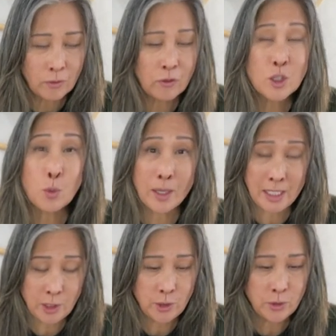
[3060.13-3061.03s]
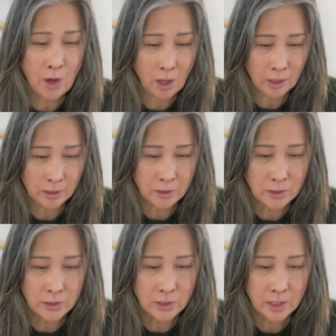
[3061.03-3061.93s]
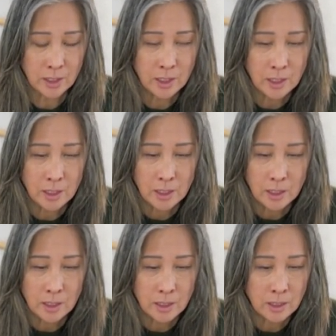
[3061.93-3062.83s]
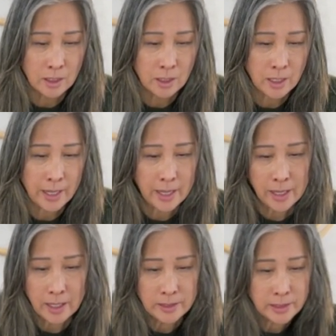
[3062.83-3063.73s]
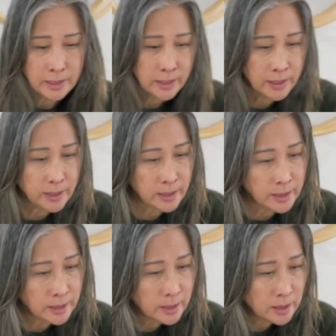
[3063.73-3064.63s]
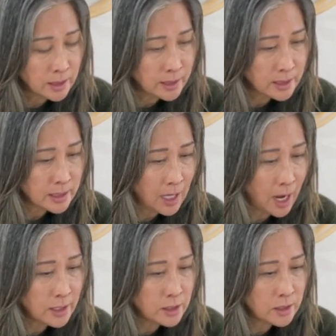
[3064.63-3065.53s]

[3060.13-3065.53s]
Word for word: for $22. And let's see, I